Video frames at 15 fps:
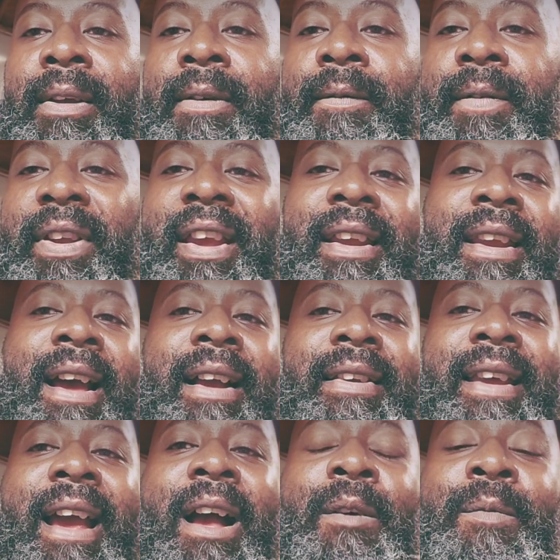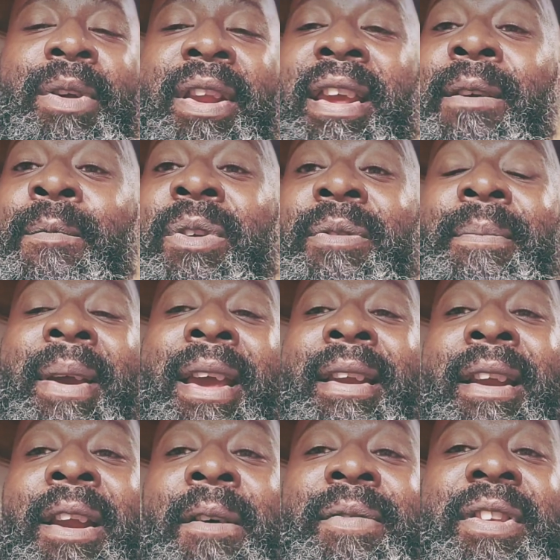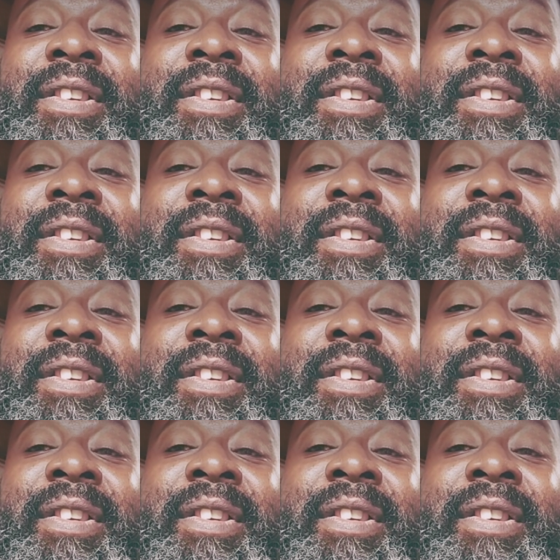for getting knocked out when he was man enough to